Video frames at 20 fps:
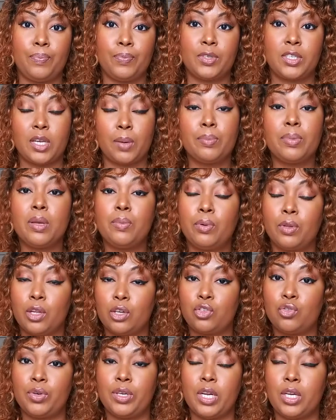some people
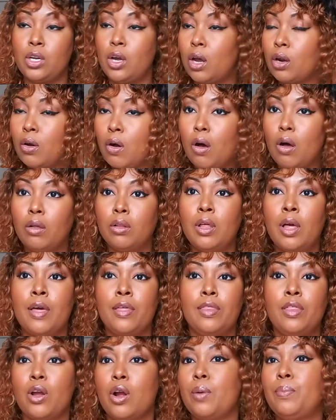are treated. Not all.
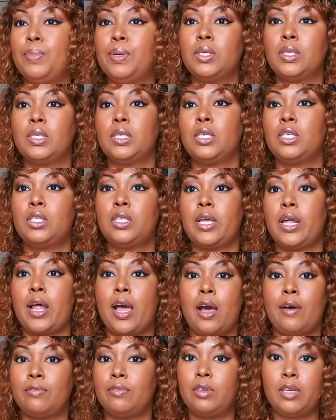There are businesses that
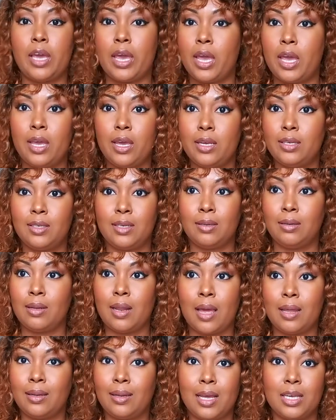have gays
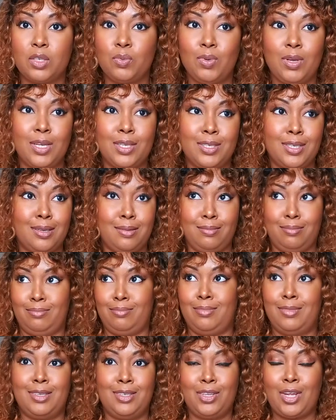and lesbians, and
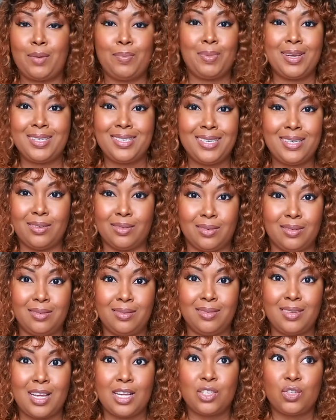it's not a big deal.
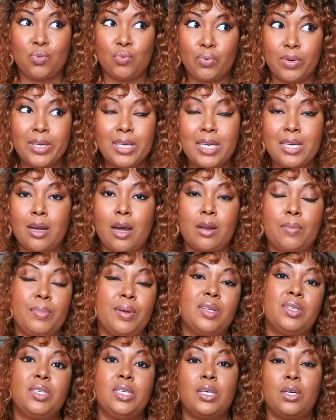it's really not a
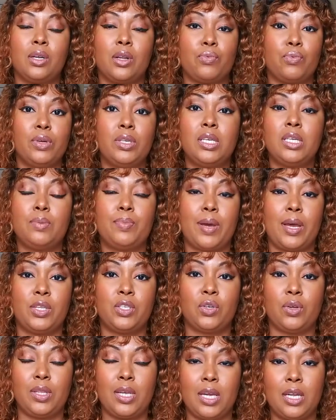big deal. It really
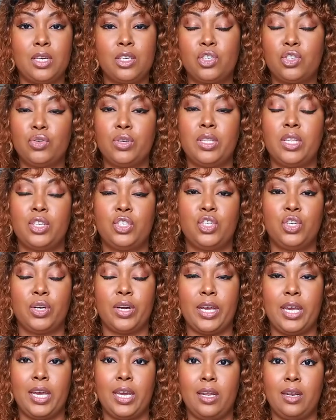depends on the industry that
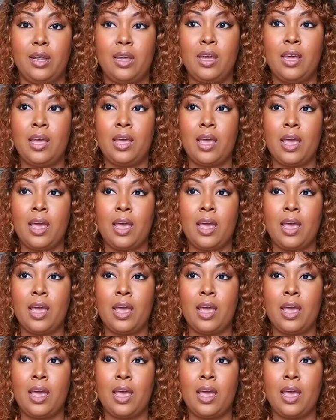you're in,